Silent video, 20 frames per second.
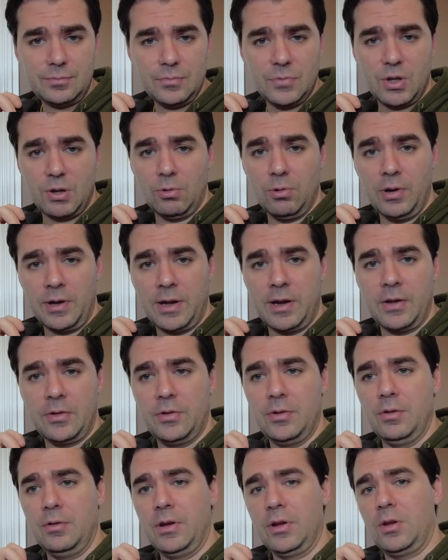they're looking at
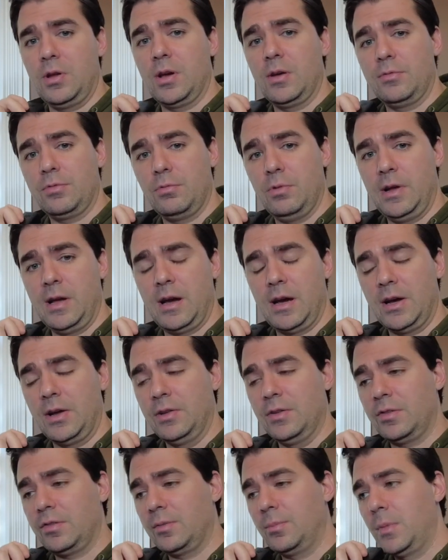you like you have three
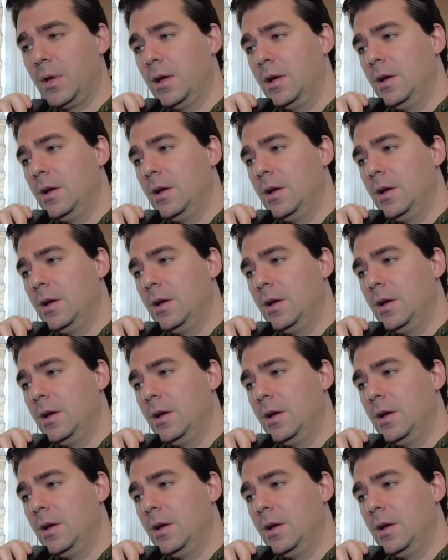eyes